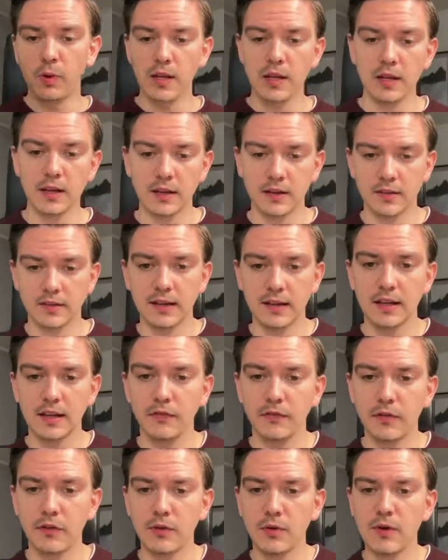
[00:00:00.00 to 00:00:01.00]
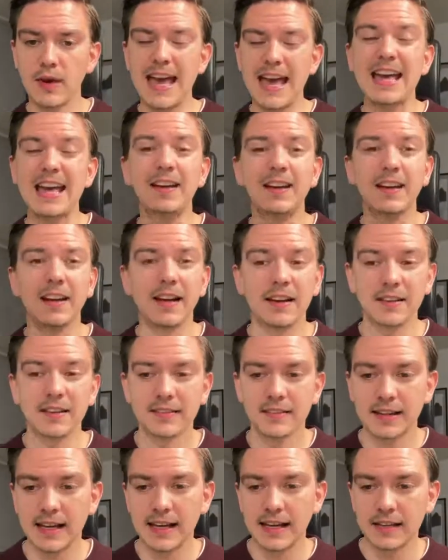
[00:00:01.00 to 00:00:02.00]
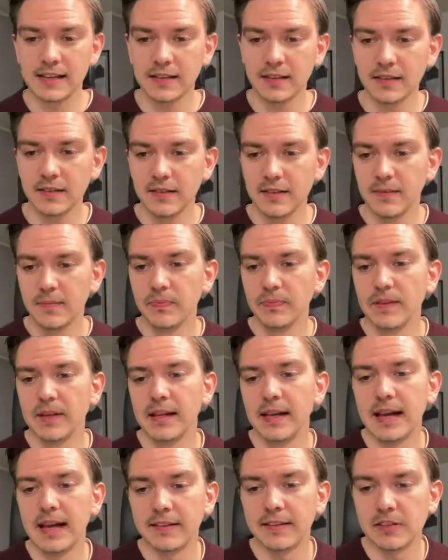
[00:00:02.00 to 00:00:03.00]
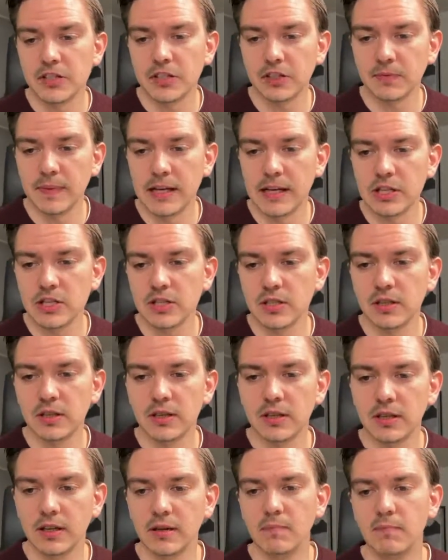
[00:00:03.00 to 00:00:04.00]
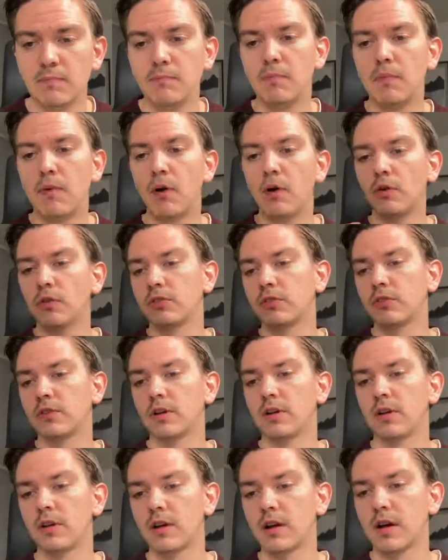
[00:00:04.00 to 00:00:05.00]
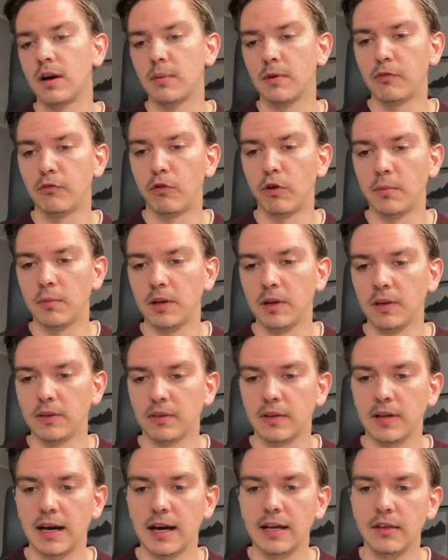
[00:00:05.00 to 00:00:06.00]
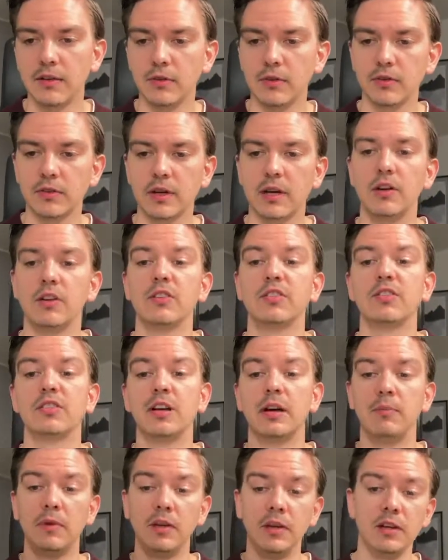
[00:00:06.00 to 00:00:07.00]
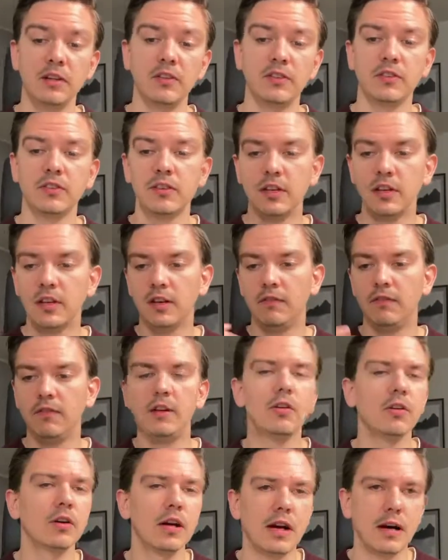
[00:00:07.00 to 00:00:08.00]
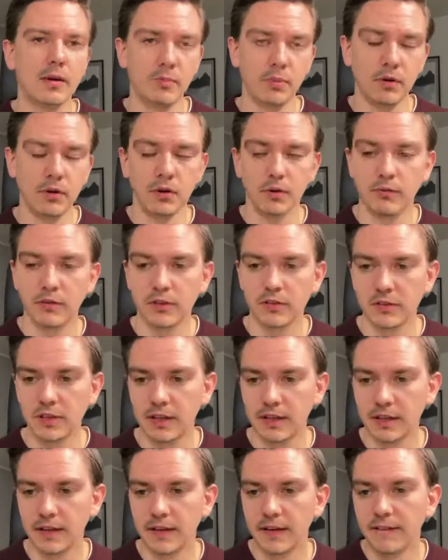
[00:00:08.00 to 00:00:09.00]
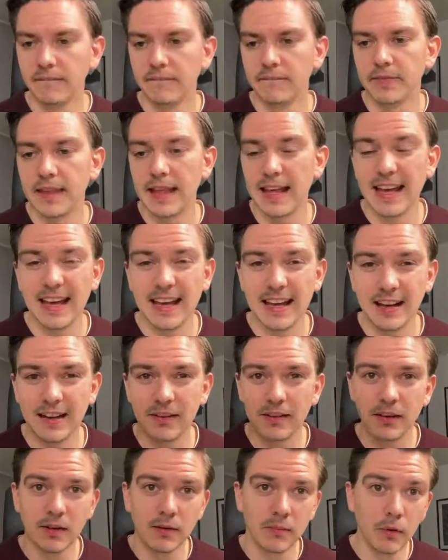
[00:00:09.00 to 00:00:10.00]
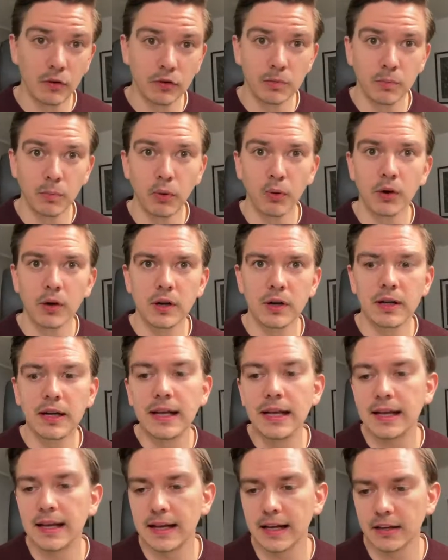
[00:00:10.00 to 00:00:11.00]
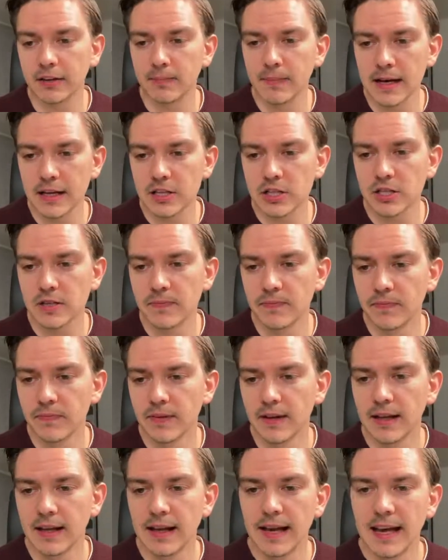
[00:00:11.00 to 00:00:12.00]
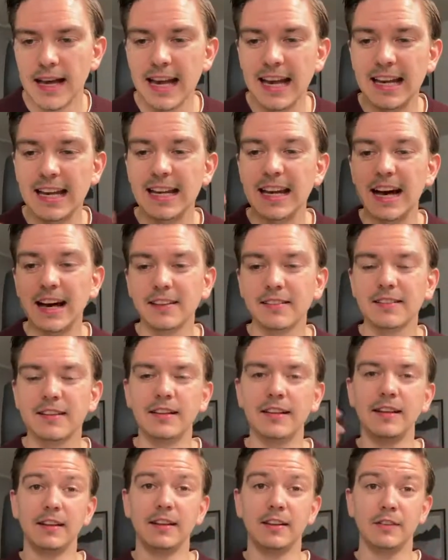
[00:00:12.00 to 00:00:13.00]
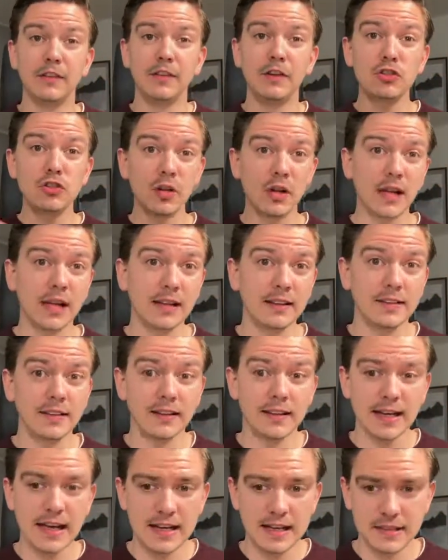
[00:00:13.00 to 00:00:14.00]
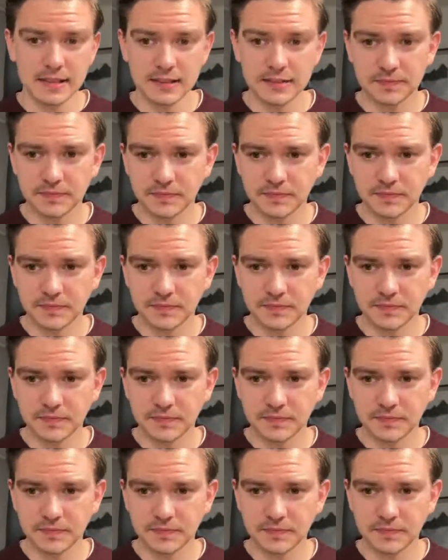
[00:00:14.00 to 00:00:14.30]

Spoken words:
is if you analyze data. As I just mentioned, the most common formulas that I use are sum ifs, VLOOKUP, obviously, and most important, index match. And lastly, it's visualizing data,